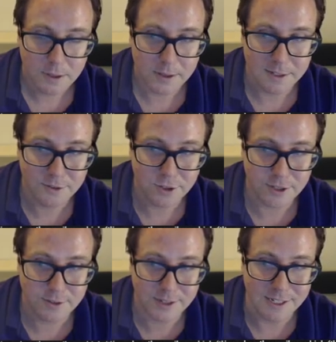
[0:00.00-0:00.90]
Let's
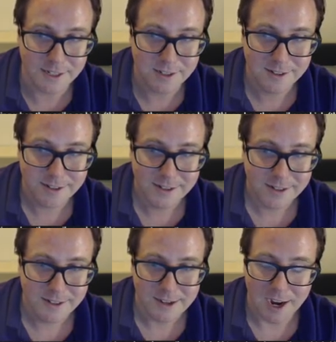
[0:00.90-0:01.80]
just see.
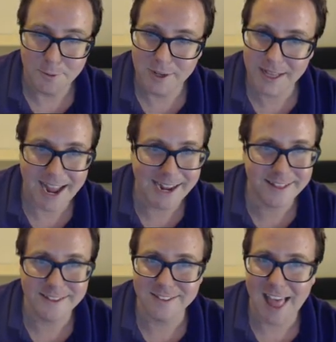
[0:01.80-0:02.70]
I really hate
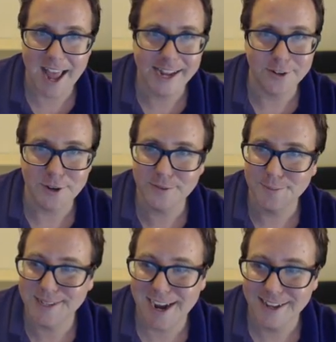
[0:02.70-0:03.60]
this lag. It drives
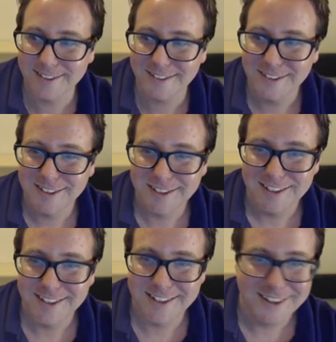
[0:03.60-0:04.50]
me nuts.
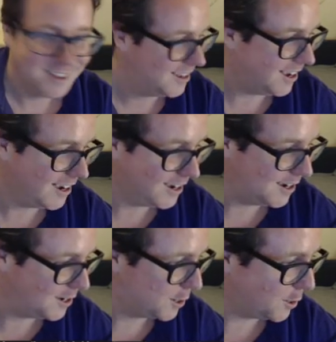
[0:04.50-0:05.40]

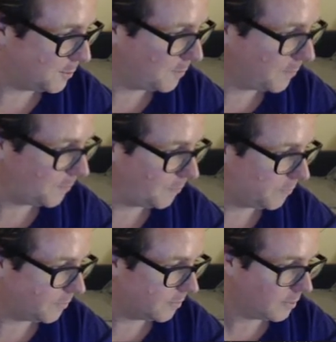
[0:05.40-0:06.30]
Um,
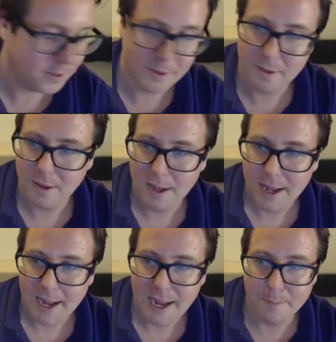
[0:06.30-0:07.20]

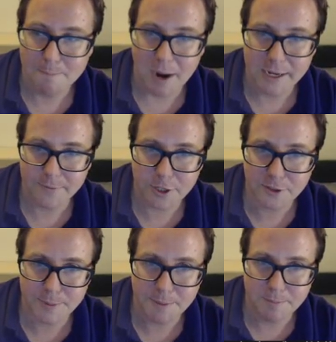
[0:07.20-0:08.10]
it might have
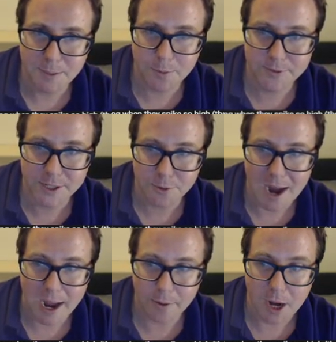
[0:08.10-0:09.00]
just been me moving
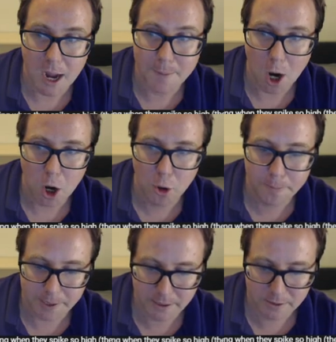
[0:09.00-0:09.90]
around. I'm
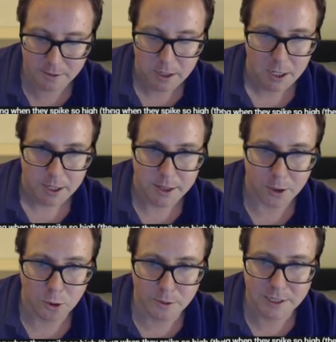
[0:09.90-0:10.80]
hoping that
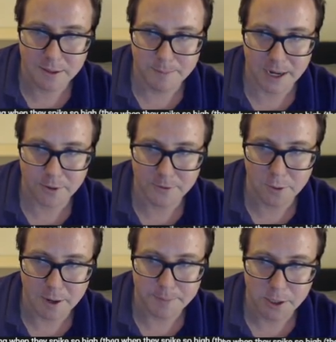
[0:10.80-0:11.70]
holding the microphone
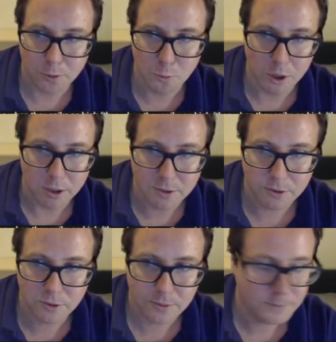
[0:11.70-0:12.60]
up here
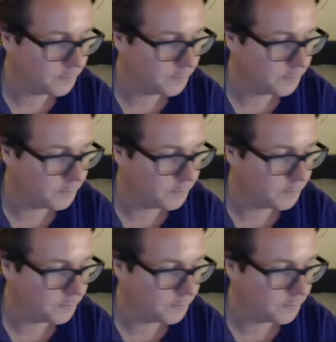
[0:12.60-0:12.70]
works.